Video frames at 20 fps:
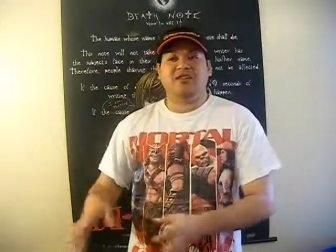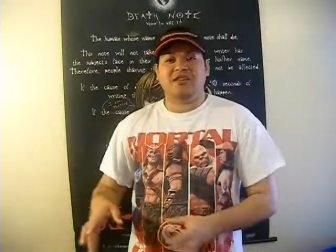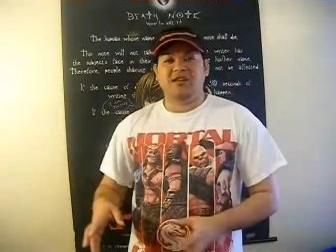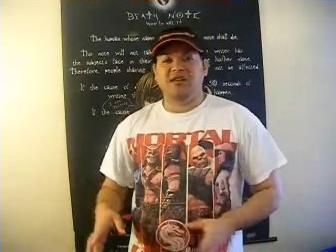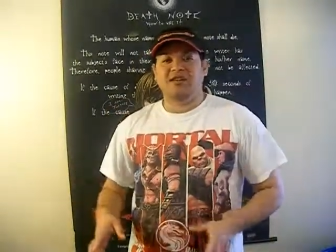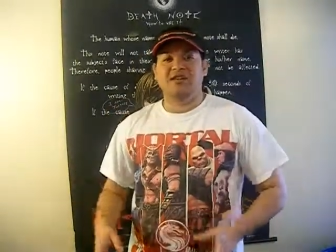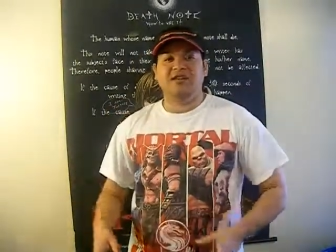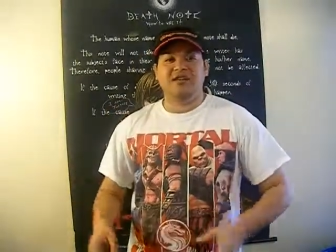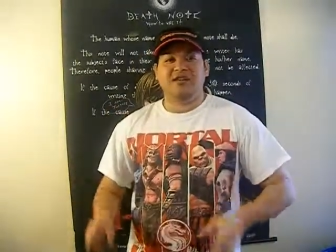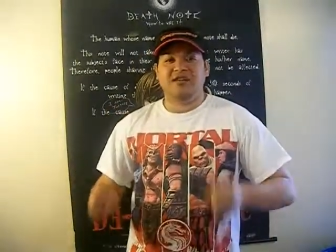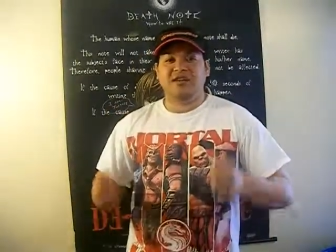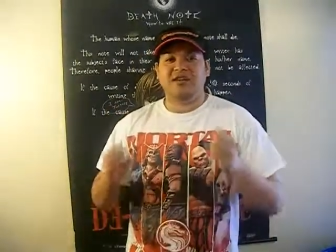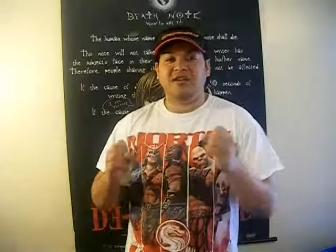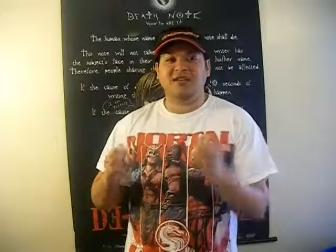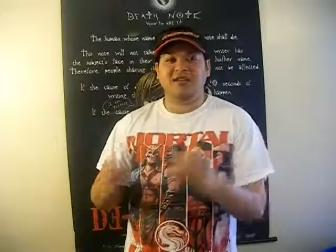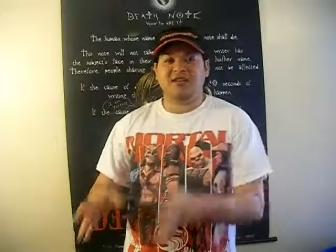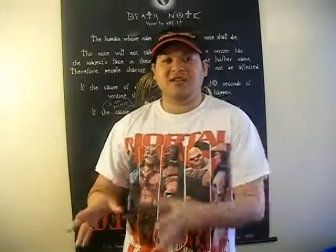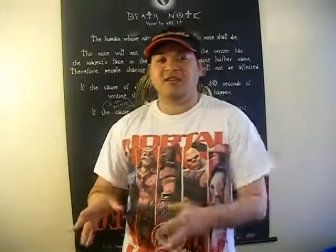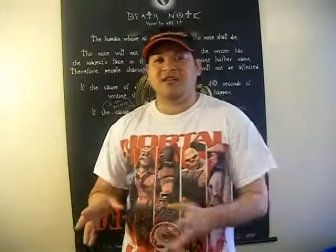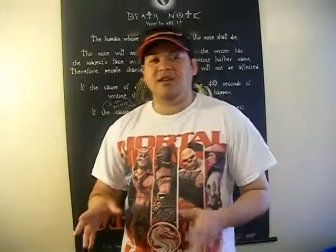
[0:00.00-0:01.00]
because they think that
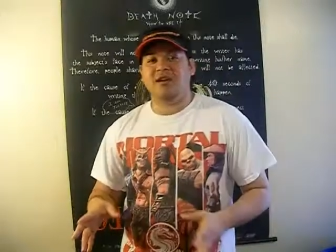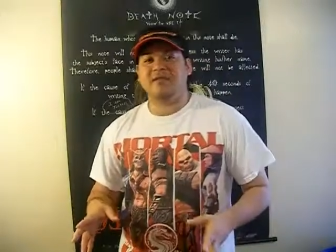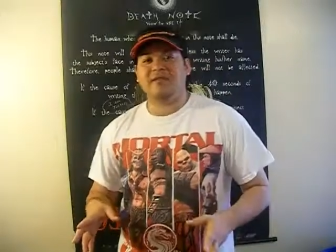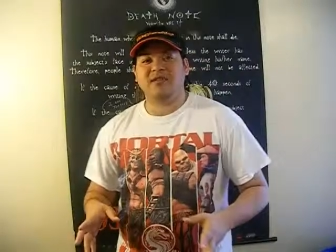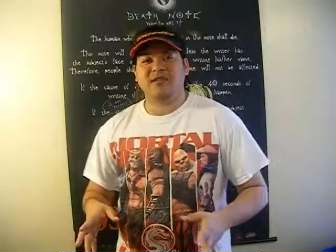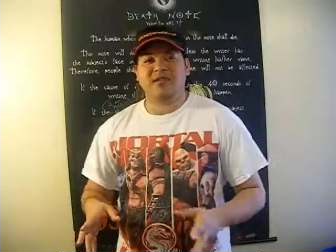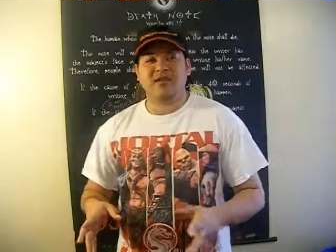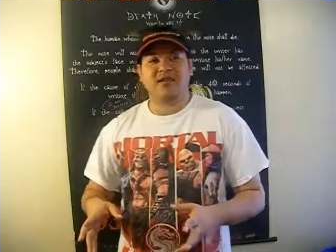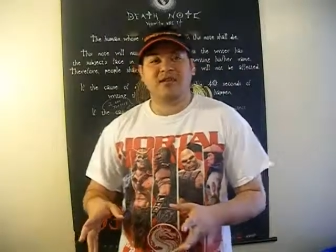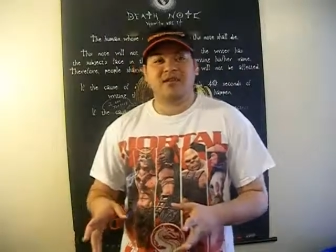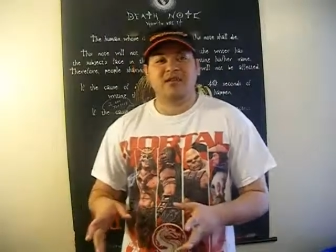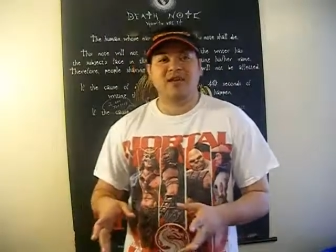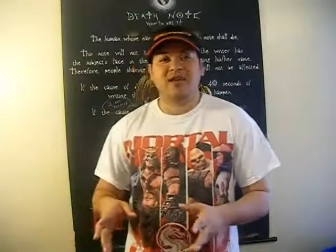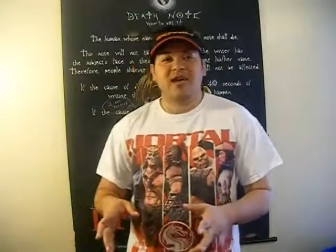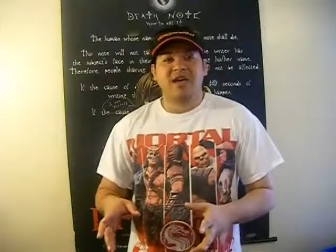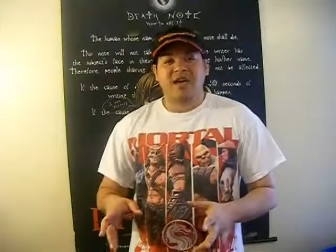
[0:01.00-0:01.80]
he did it and everything.